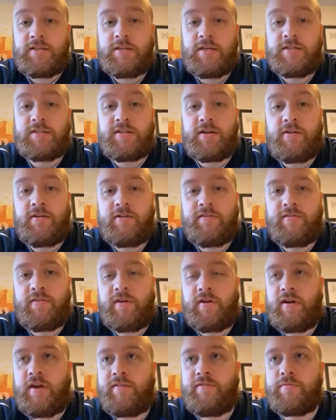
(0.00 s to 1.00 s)
Cheers, Terry,
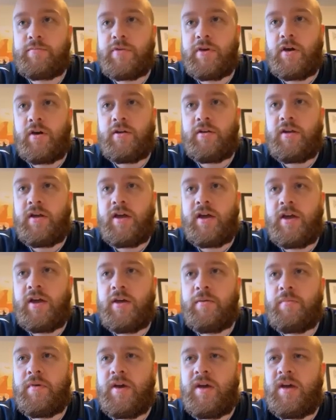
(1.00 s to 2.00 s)
for having me
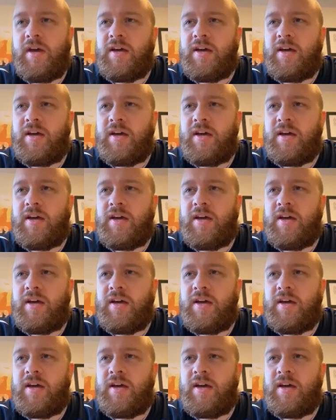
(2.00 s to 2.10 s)
on.